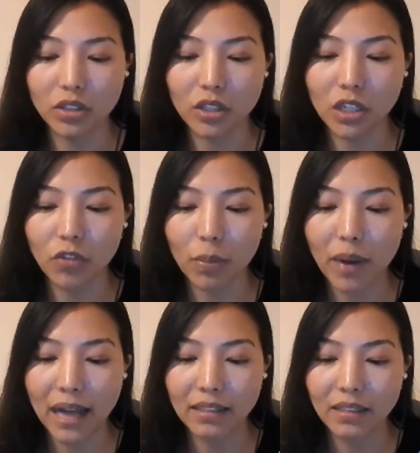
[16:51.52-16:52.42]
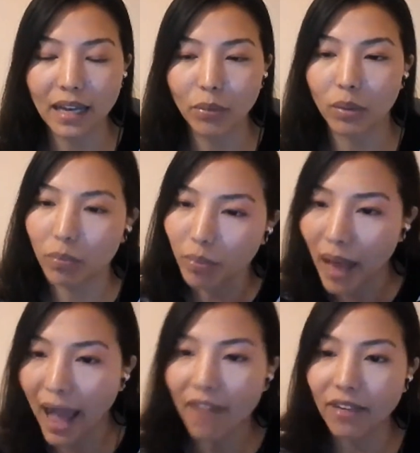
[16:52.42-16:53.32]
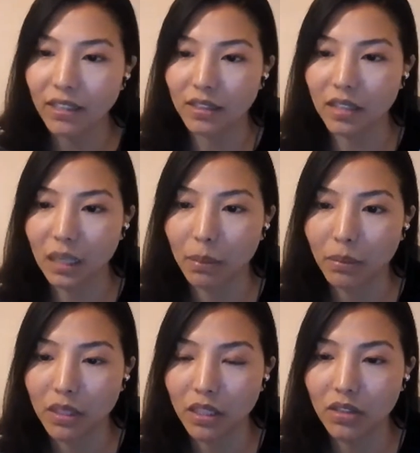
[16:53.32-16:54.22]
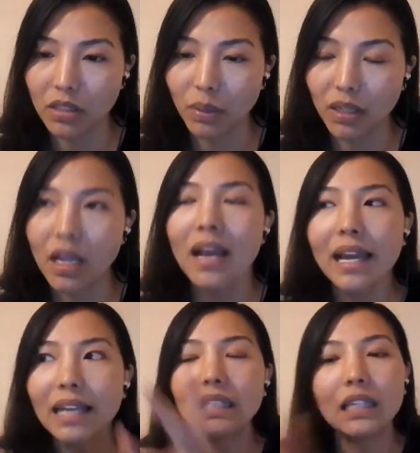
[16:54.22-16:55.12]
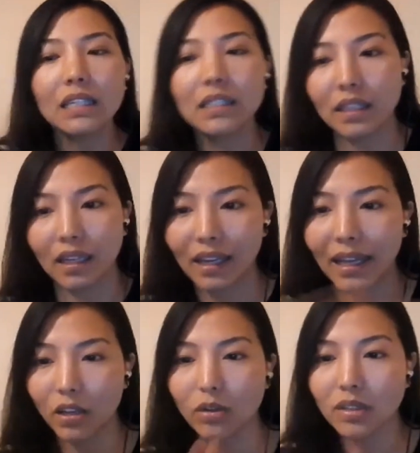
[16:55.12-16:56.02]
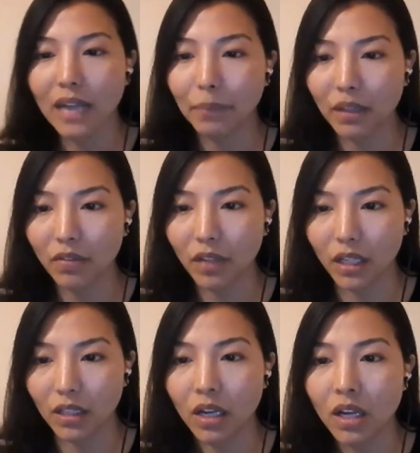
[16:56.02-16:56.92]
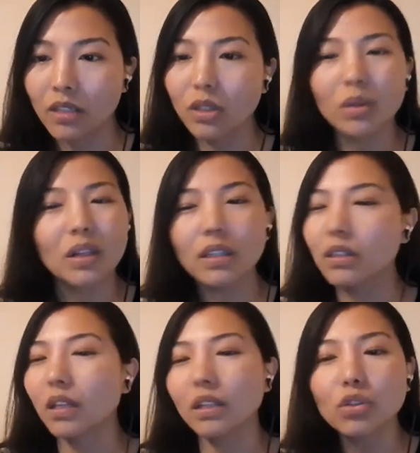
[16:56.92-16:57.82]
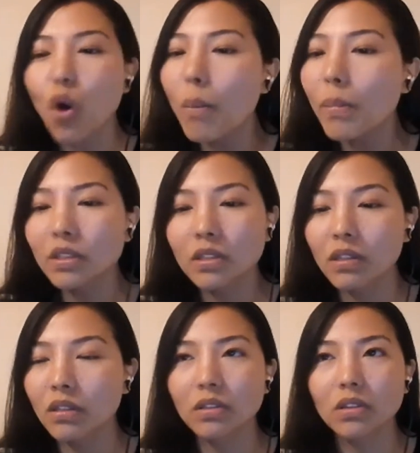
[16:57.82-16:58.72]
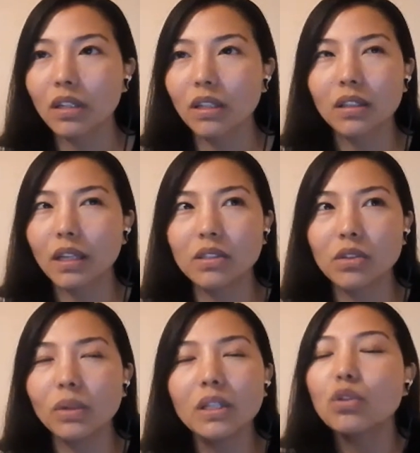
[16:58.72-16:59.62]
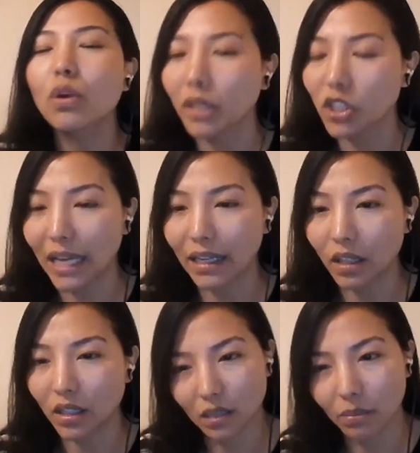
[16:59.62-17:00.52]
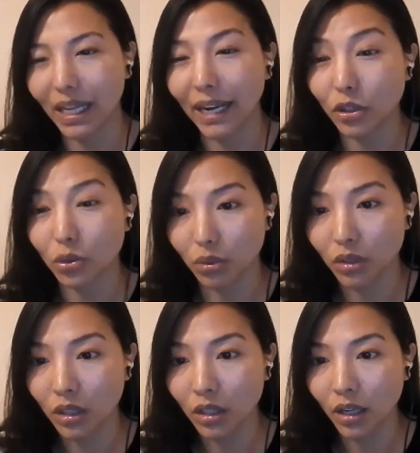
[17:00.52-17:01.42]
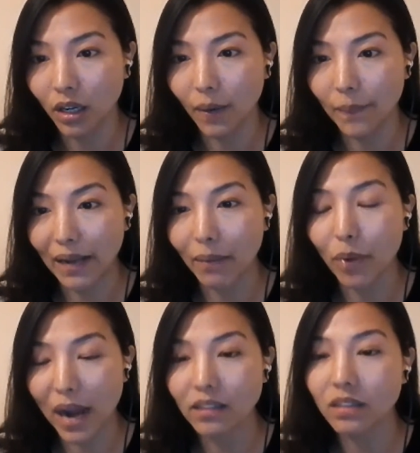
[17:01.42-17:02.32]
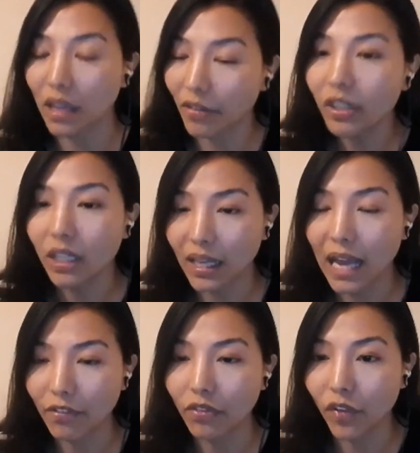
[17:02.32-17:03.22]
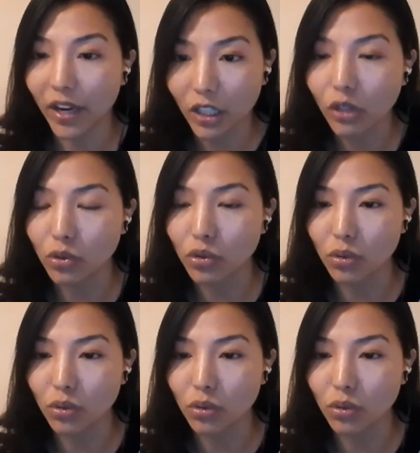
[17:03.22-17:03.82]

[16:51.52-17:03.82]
searching for brands that would have like sustainable materials because it's easy, like, time convenient. So there's only so much that a customer can do. And brands definitely have a very huge